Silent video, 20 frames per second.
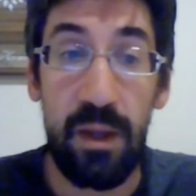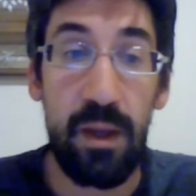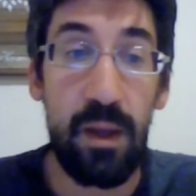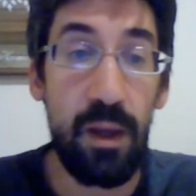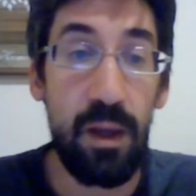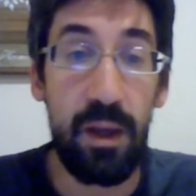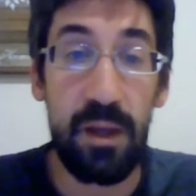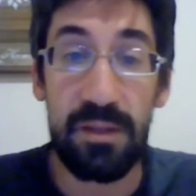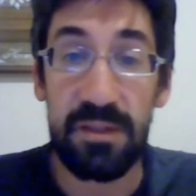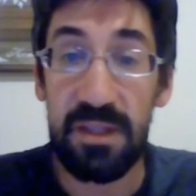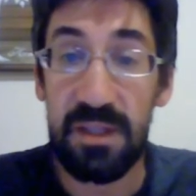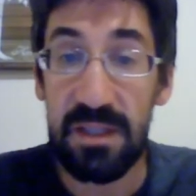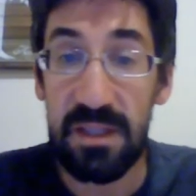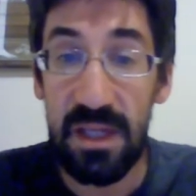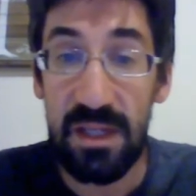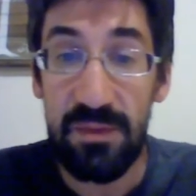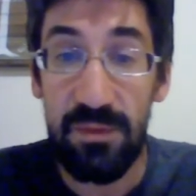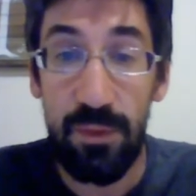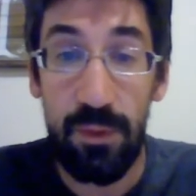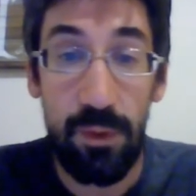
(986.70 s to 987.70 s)

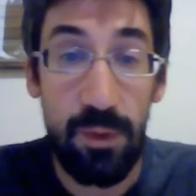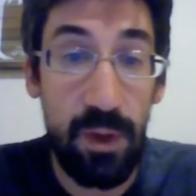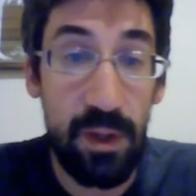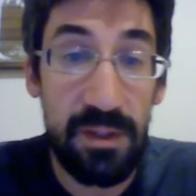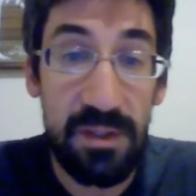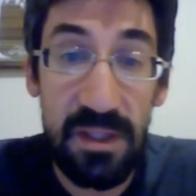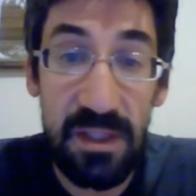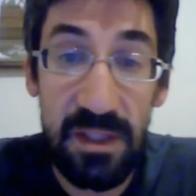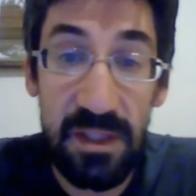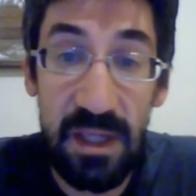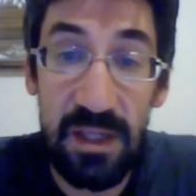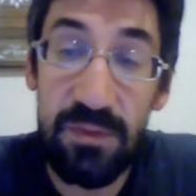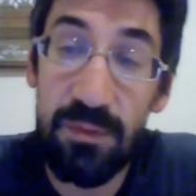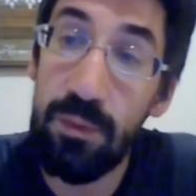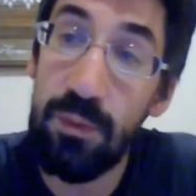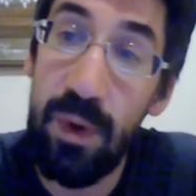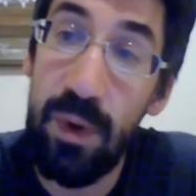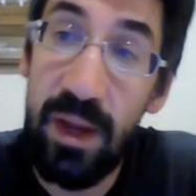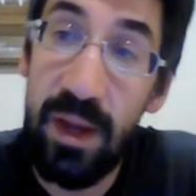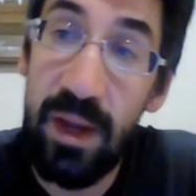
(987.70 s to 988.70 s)
successful or unsuccessful
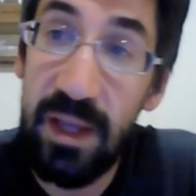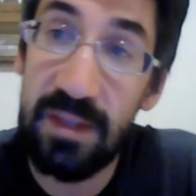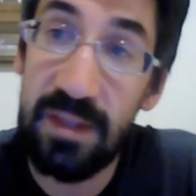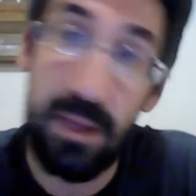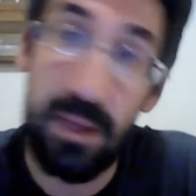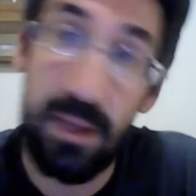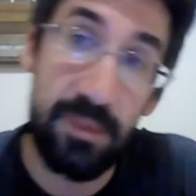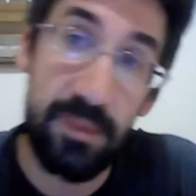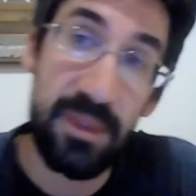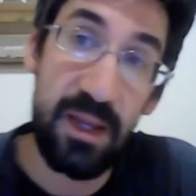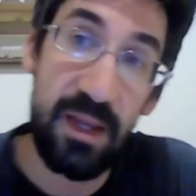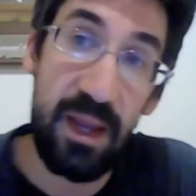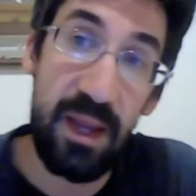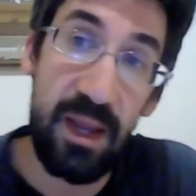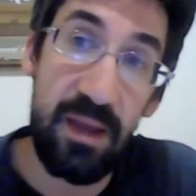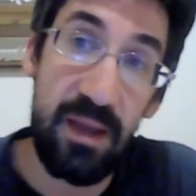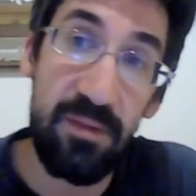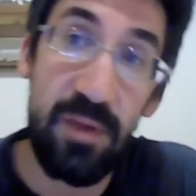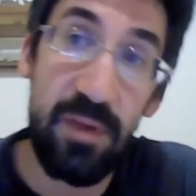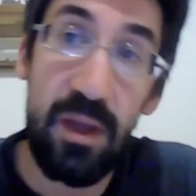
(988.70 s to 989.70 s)
writing attempts that
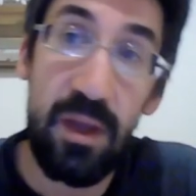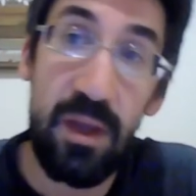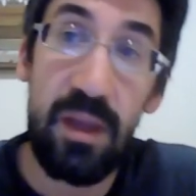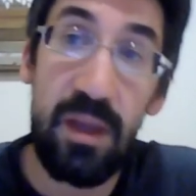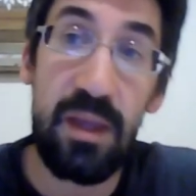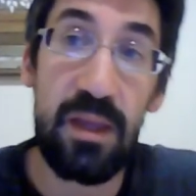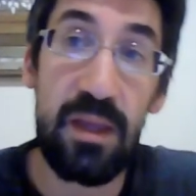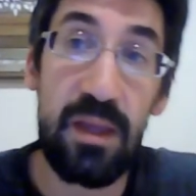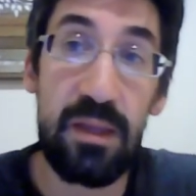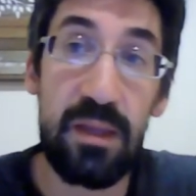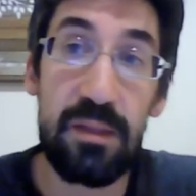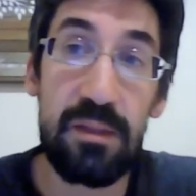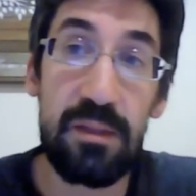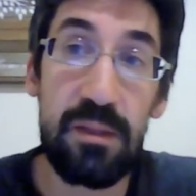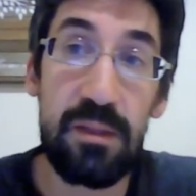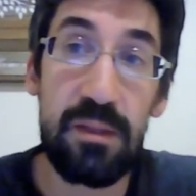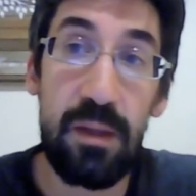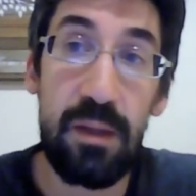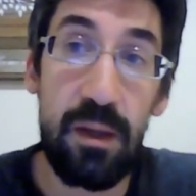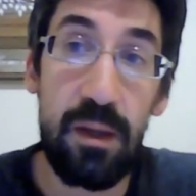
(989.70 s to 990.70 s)
have, in
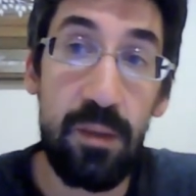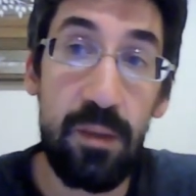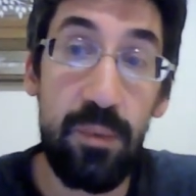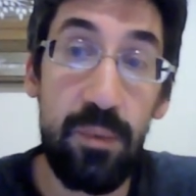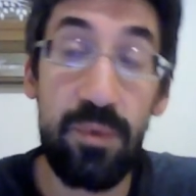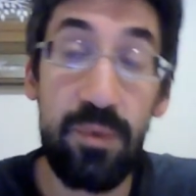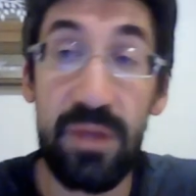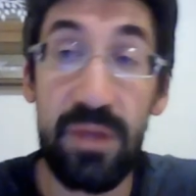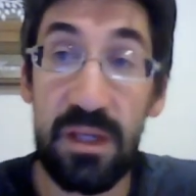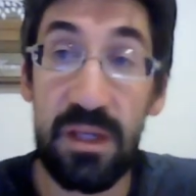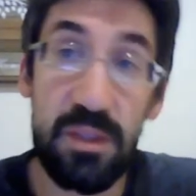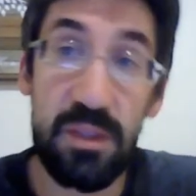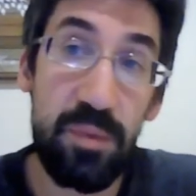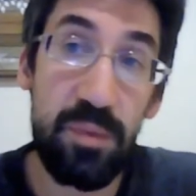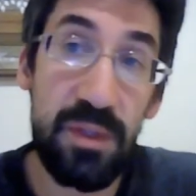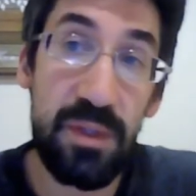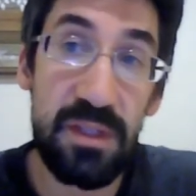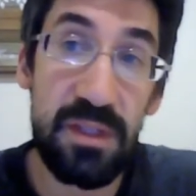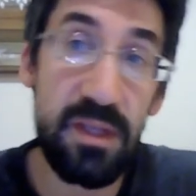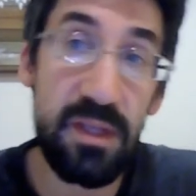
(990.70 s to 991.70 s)
both
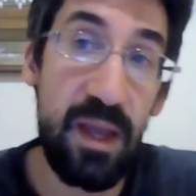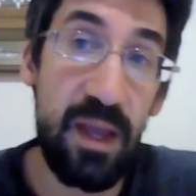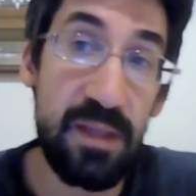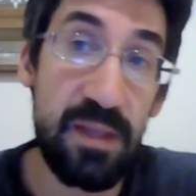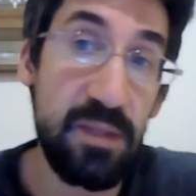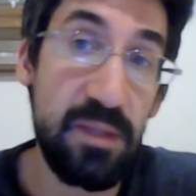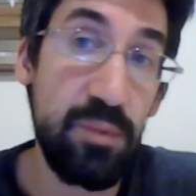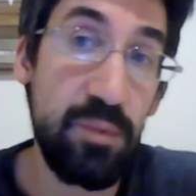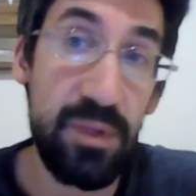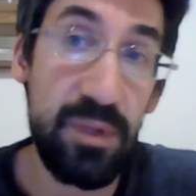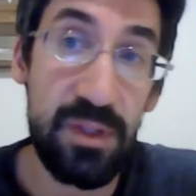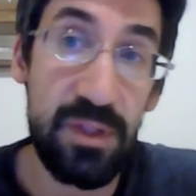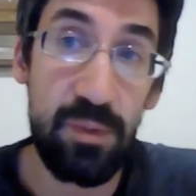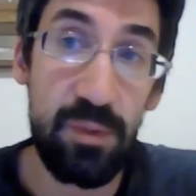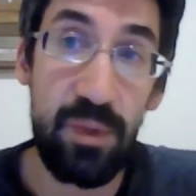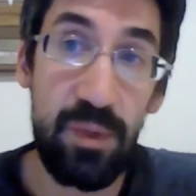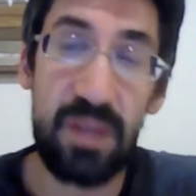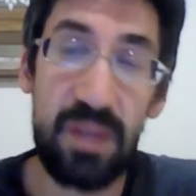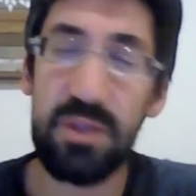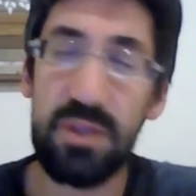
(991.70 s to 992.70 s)
explicit and implicit
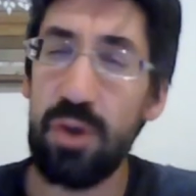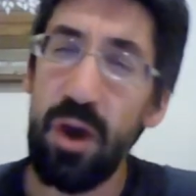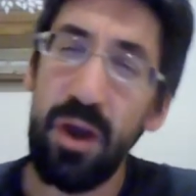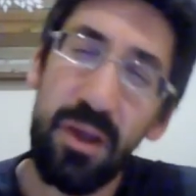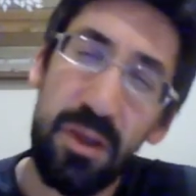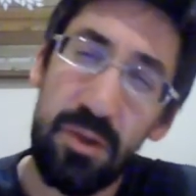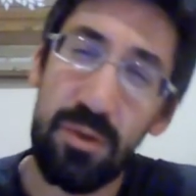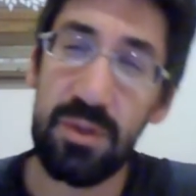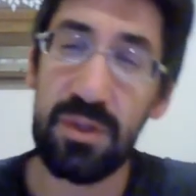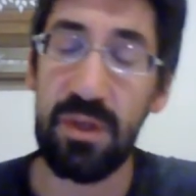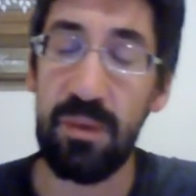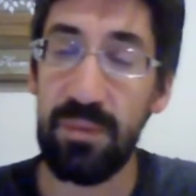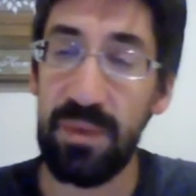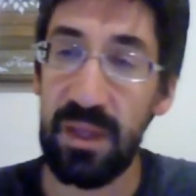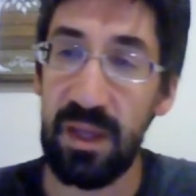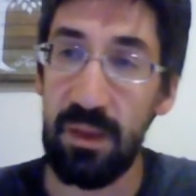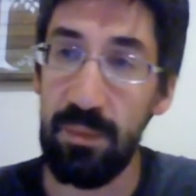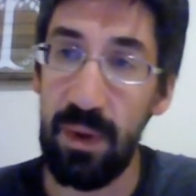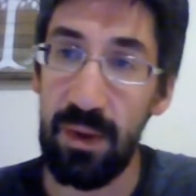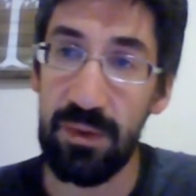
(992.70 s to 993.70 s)
ways, taught you something
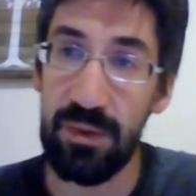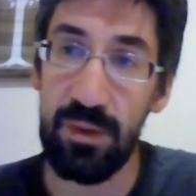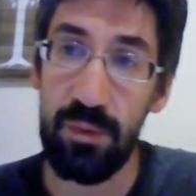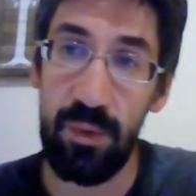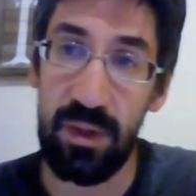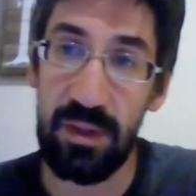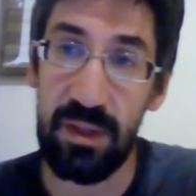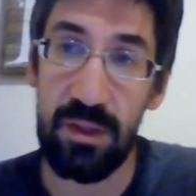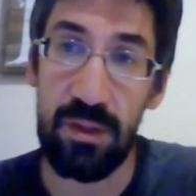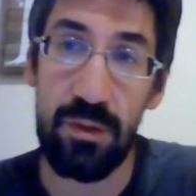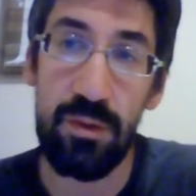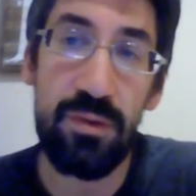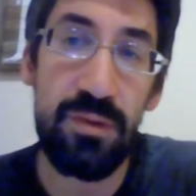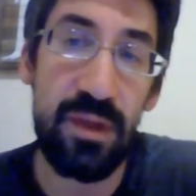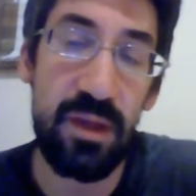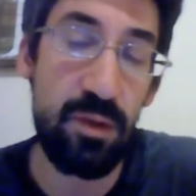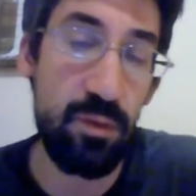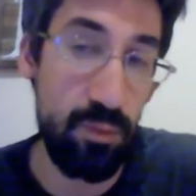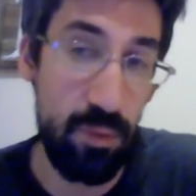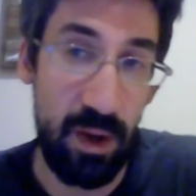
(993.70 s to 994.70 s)
about the way that you
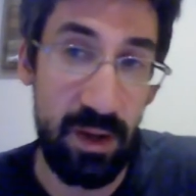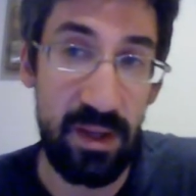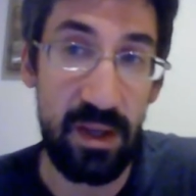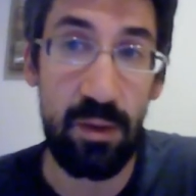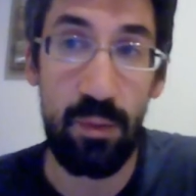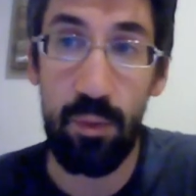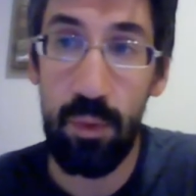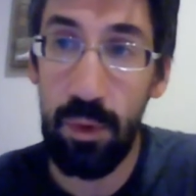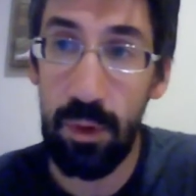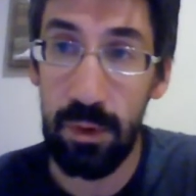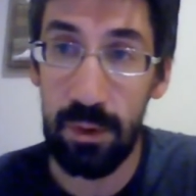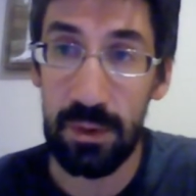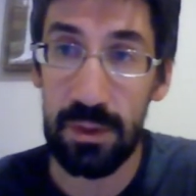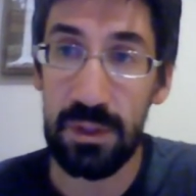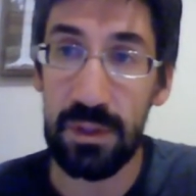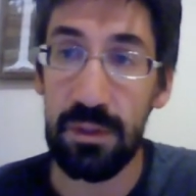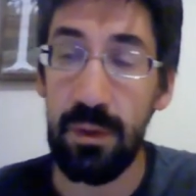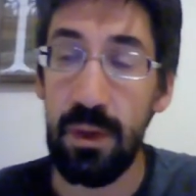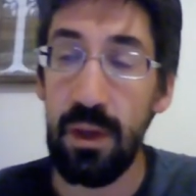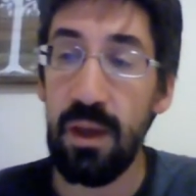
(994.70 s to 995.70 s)
think writing works,
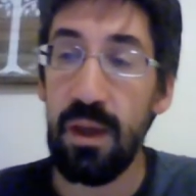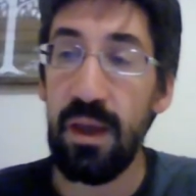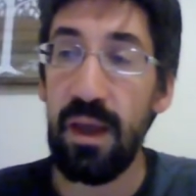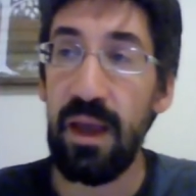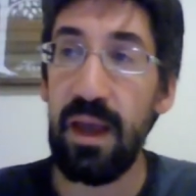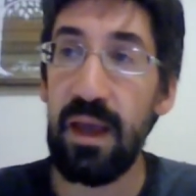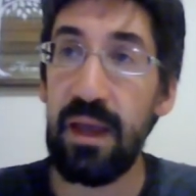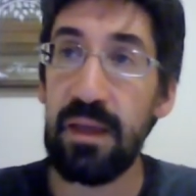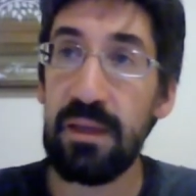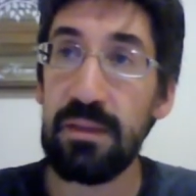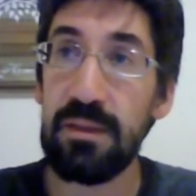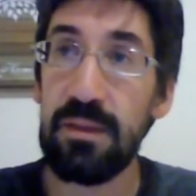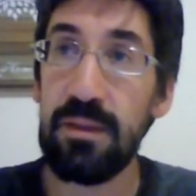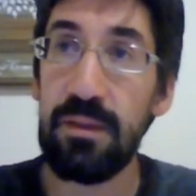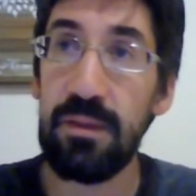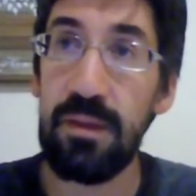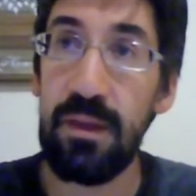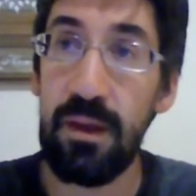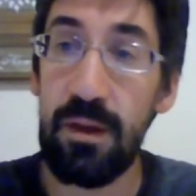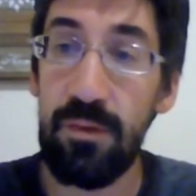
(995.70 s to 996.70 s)
and
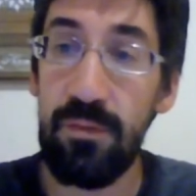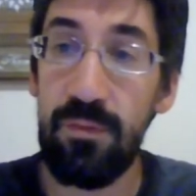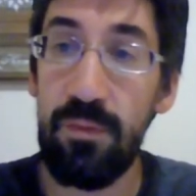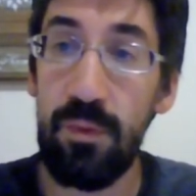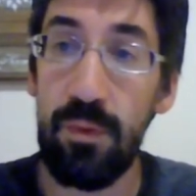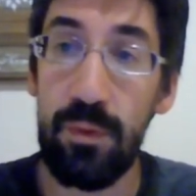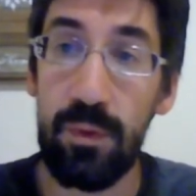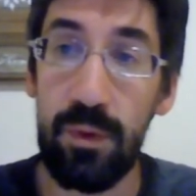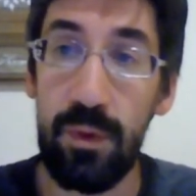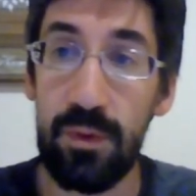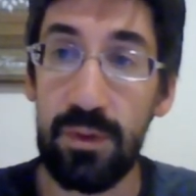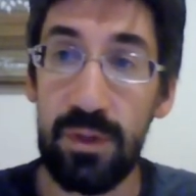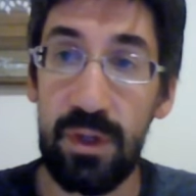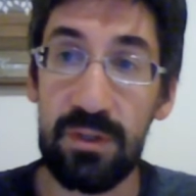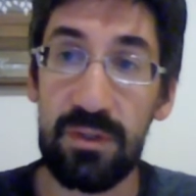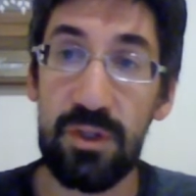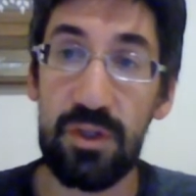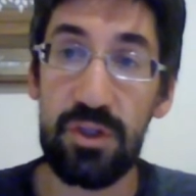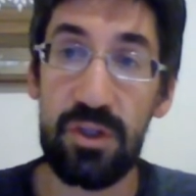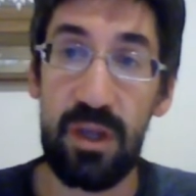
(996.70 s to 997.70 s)
therefore goes on
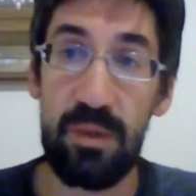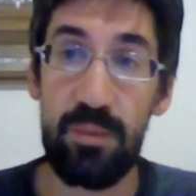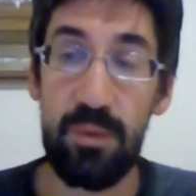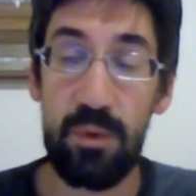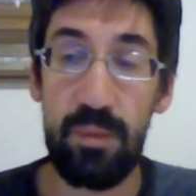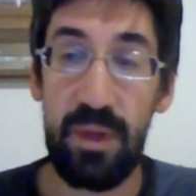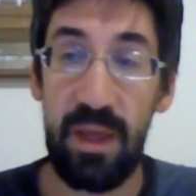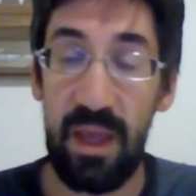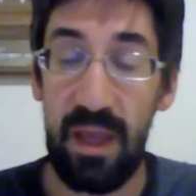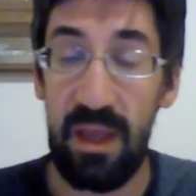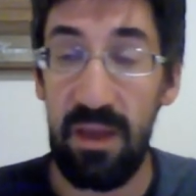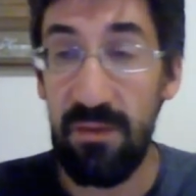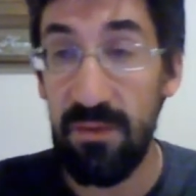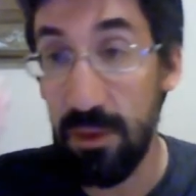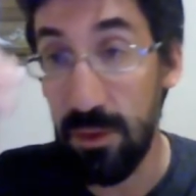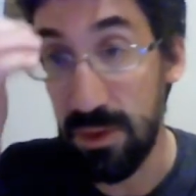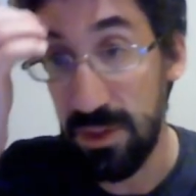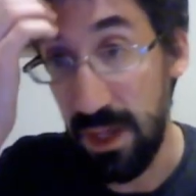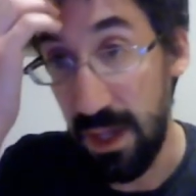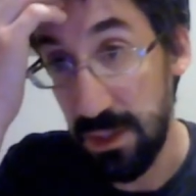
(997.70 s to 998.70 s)
to shape your
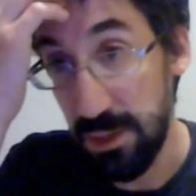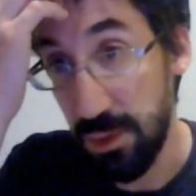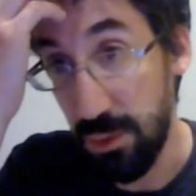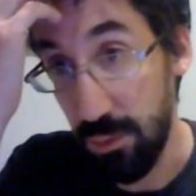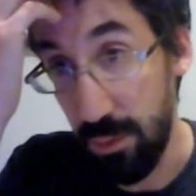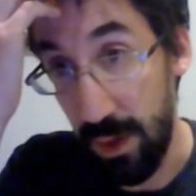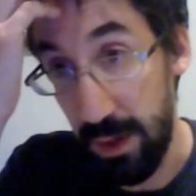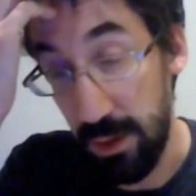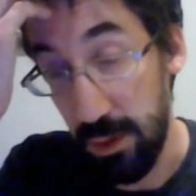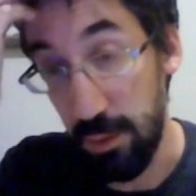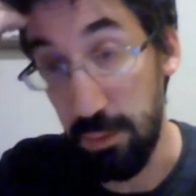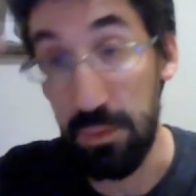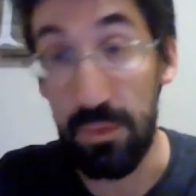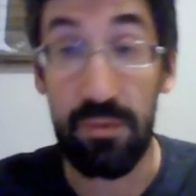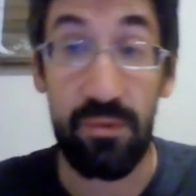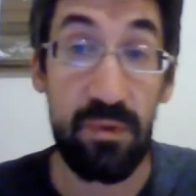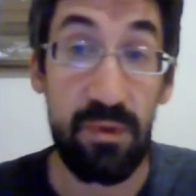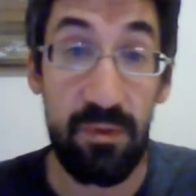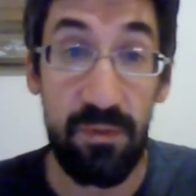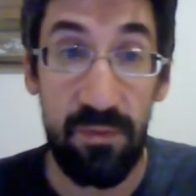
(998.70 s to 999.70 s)
behaviors as a writer
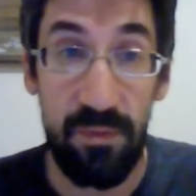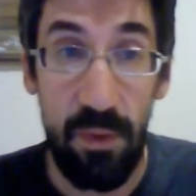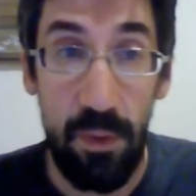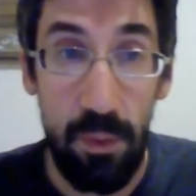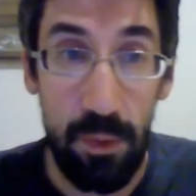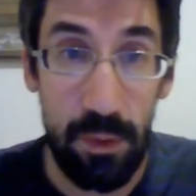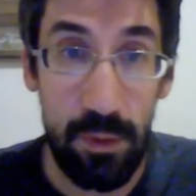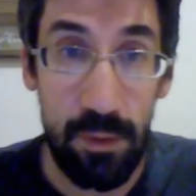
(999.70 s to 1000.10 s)
moving forward.